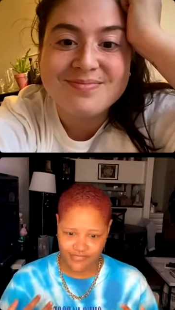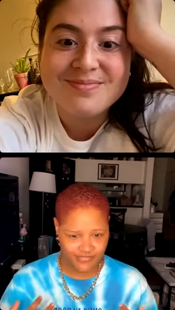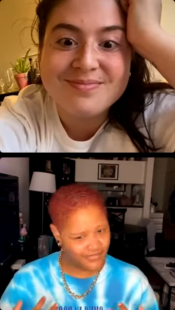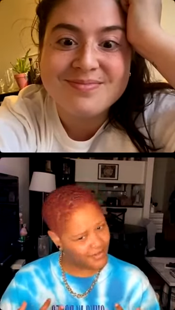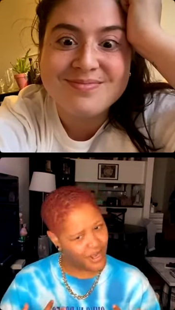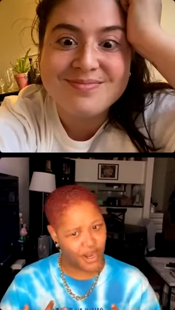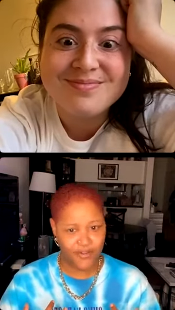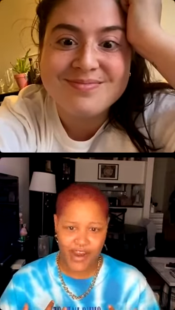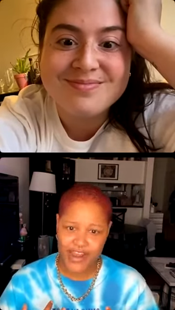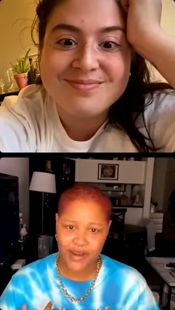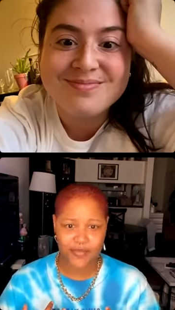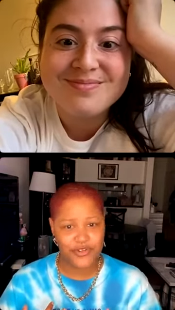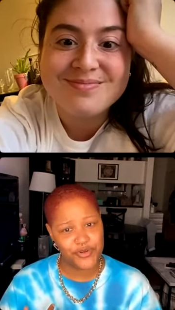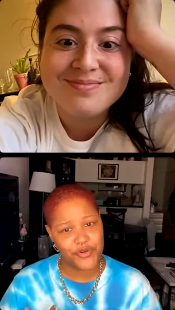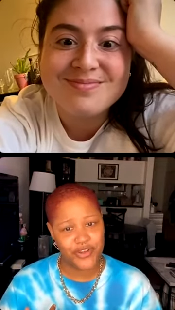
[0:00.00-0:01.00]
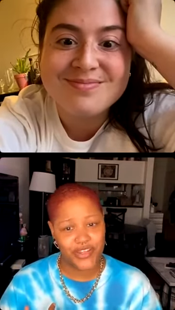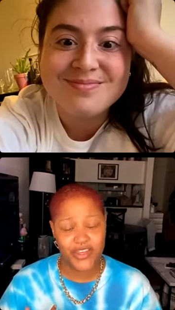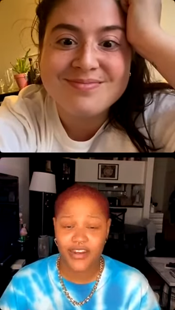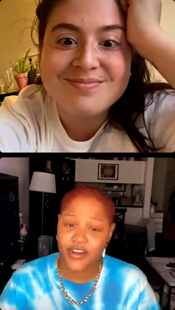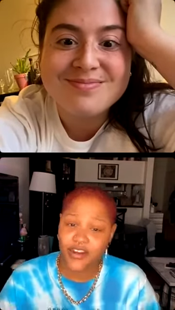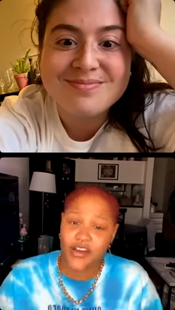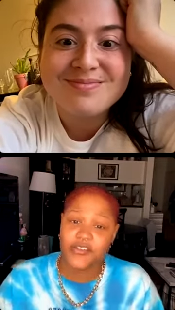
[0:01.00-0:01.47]
Speaker 1: all right, I'm doing it.
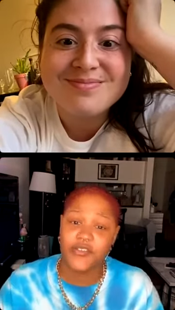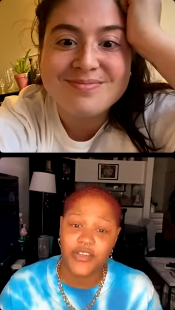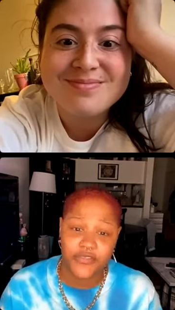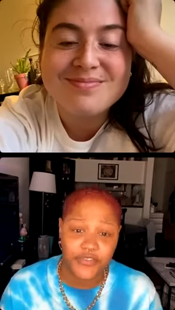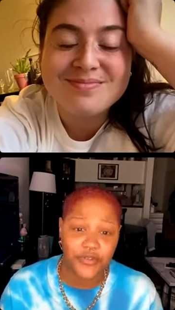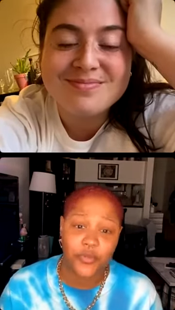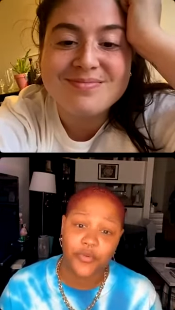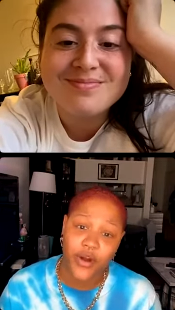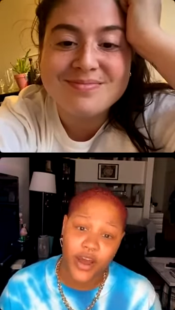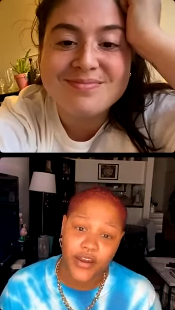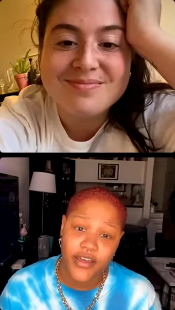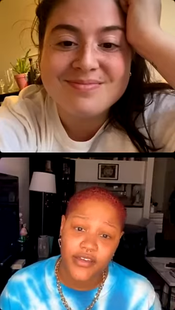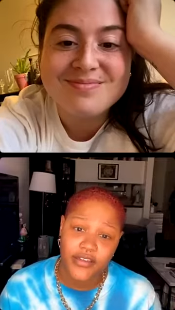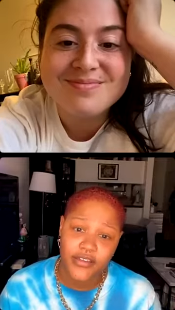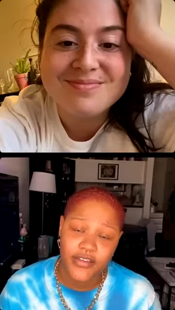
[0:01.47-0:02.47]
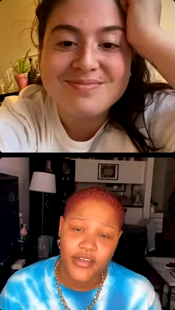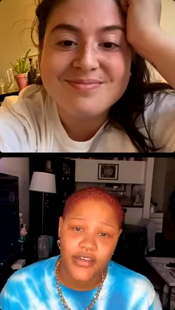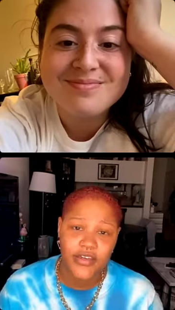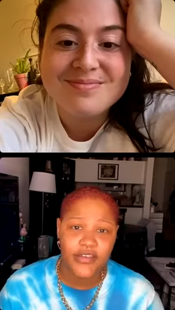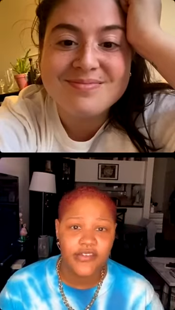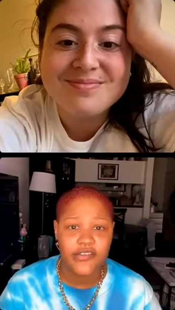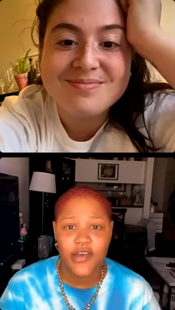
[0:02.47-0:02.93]
It also gives you a product.
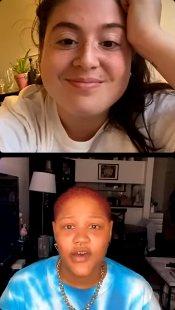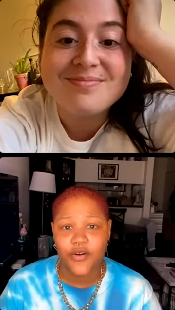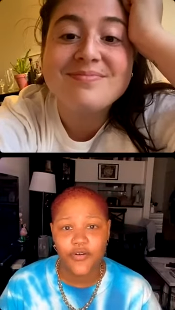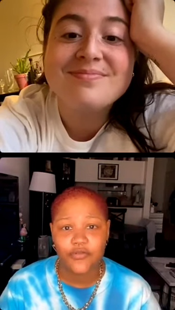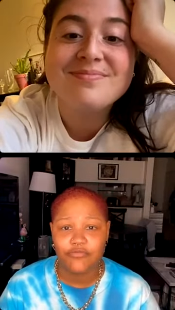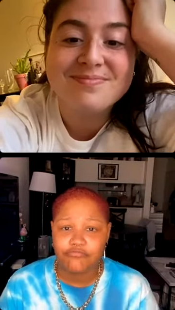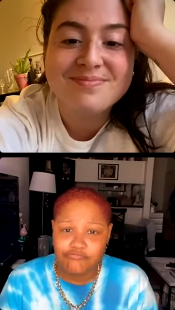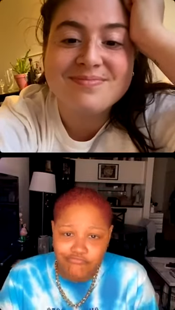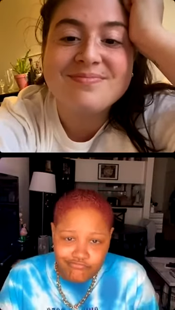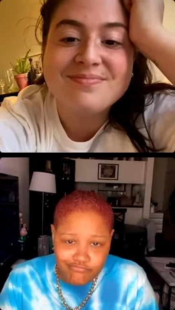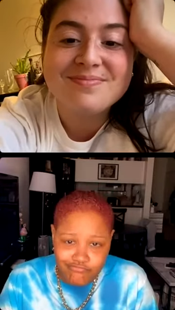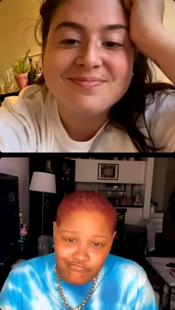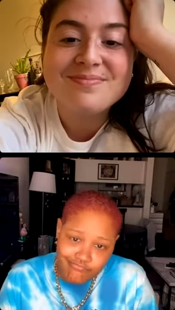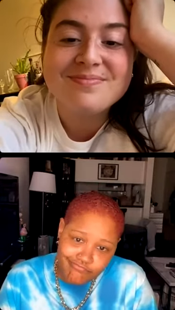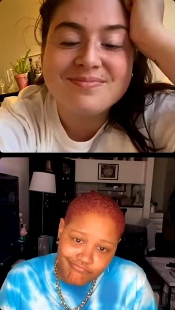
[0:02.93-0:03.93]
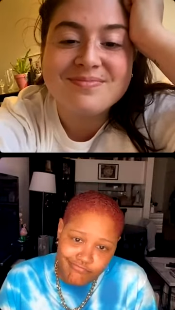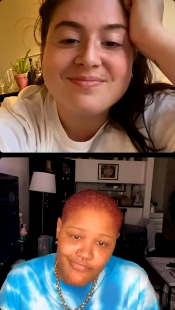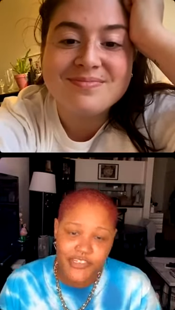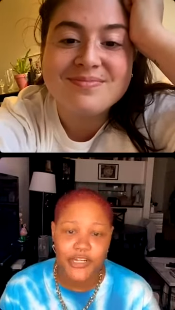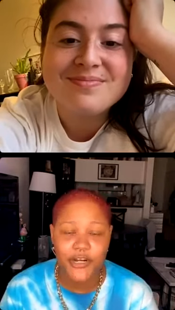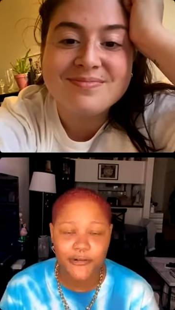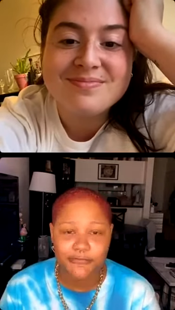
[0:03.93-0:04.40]
So,
Speaker 2: mm-hmm.
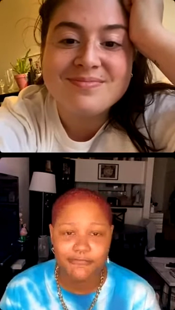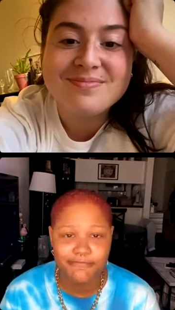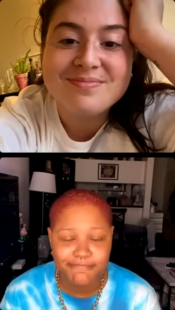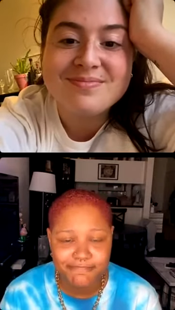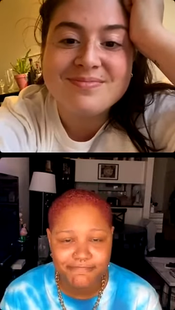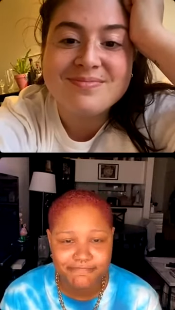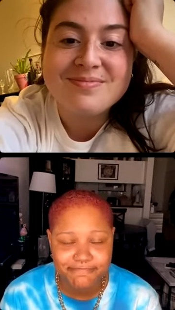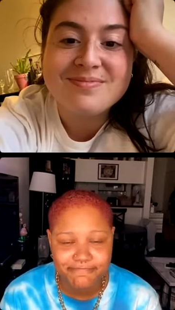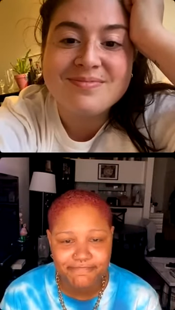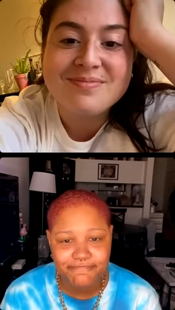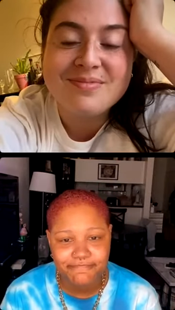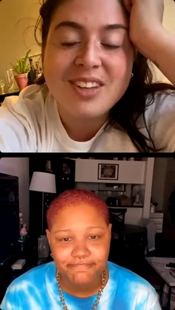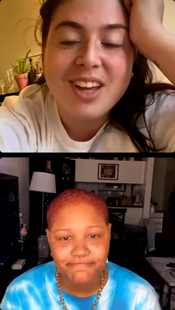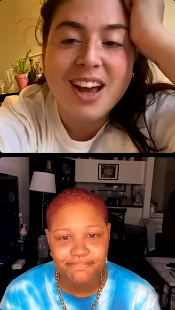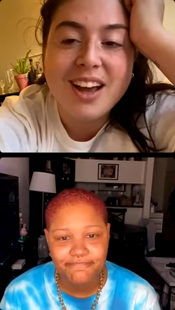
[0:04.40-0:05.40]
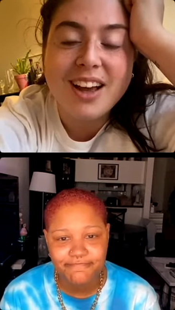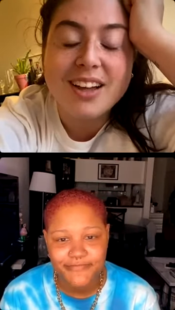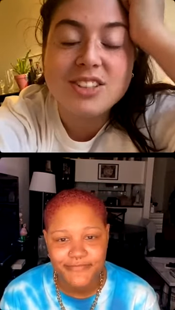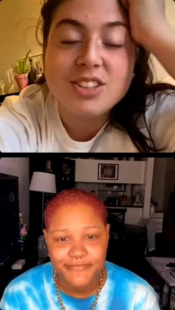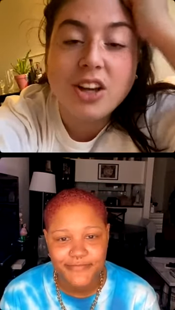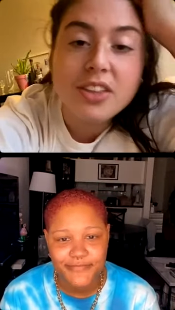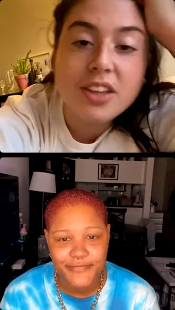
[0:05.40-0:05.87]
Speaker 1: you know.
Speaker 2: Yeah.
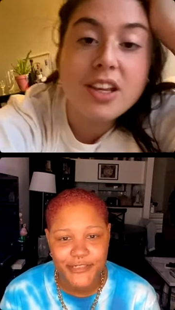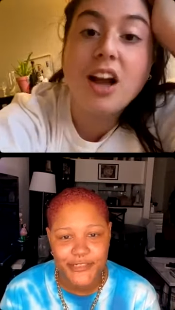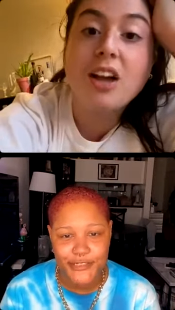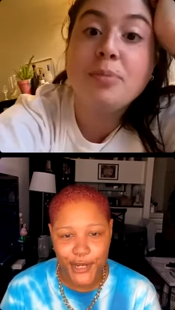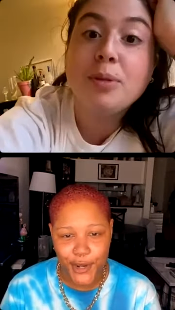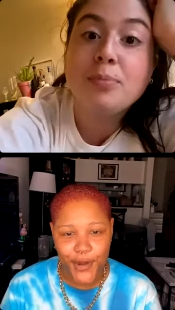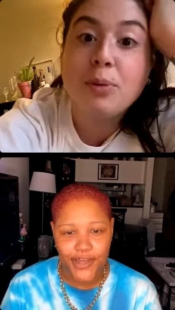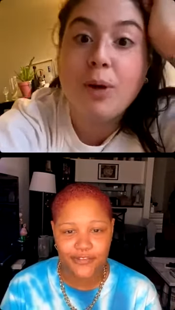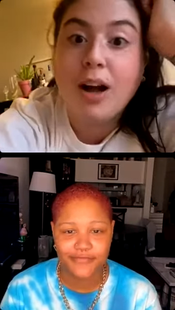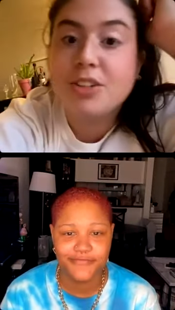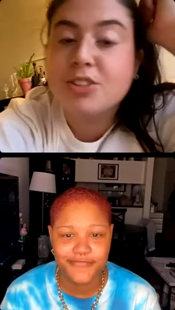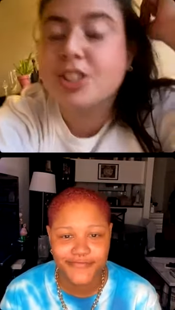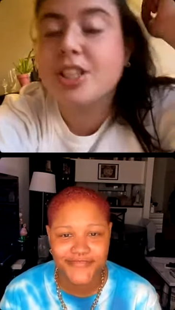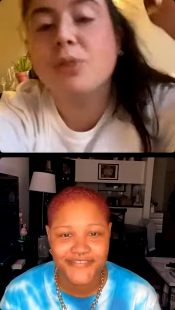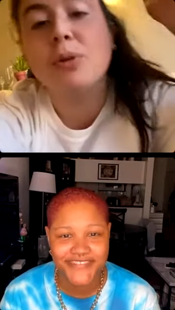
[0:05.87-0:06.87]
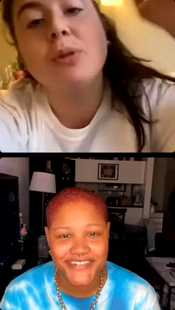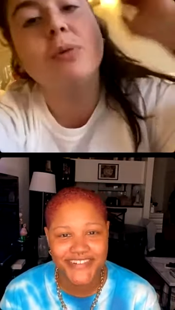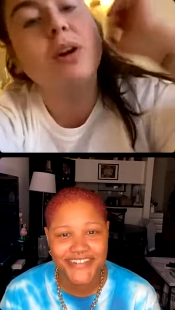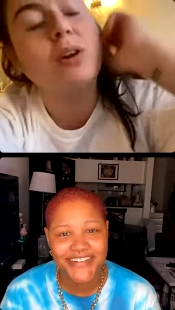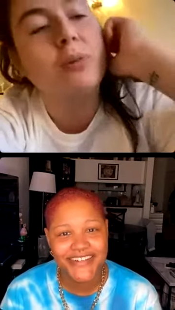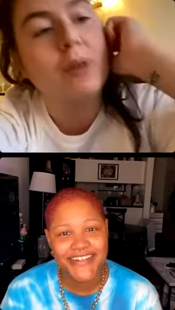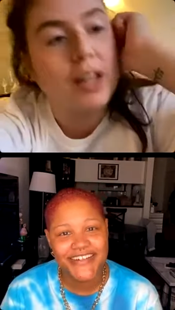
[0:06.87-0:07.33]
And to all the young people watching that we
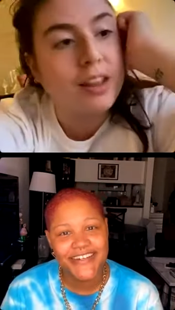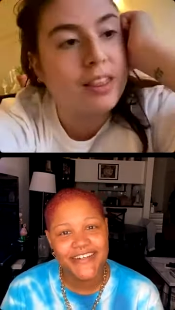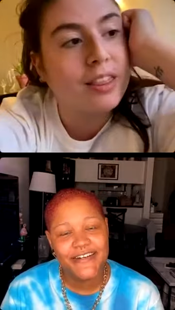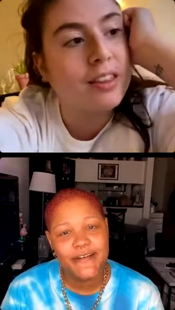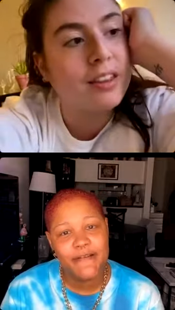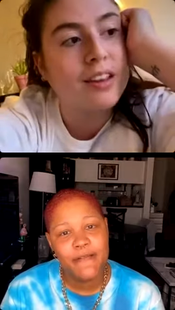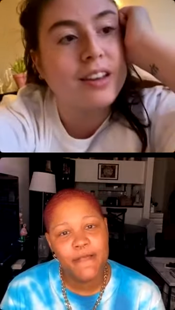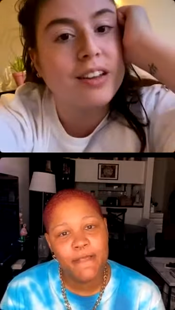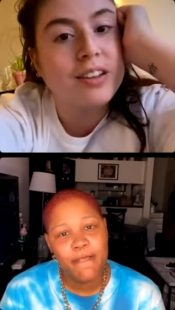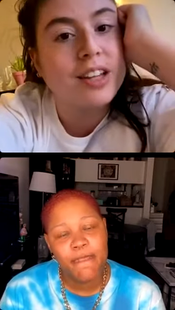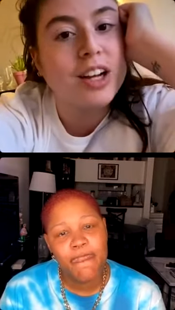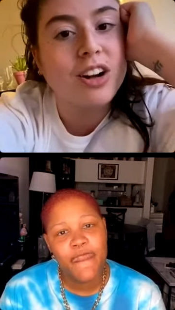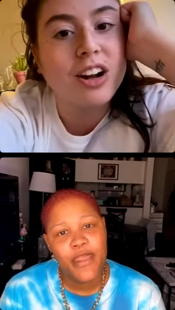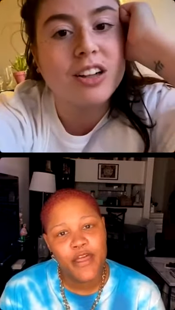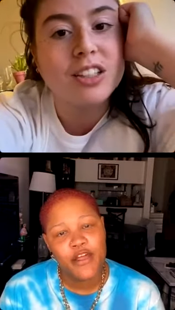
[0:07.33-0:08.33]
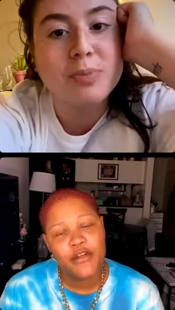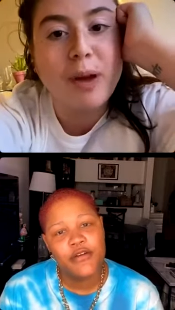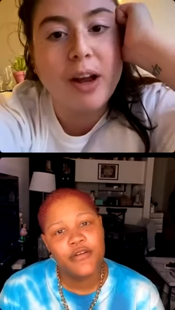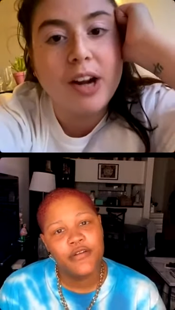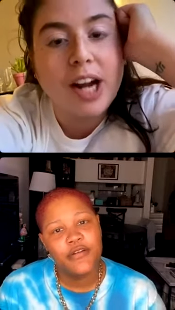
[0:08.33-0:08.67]
work with that are aspiring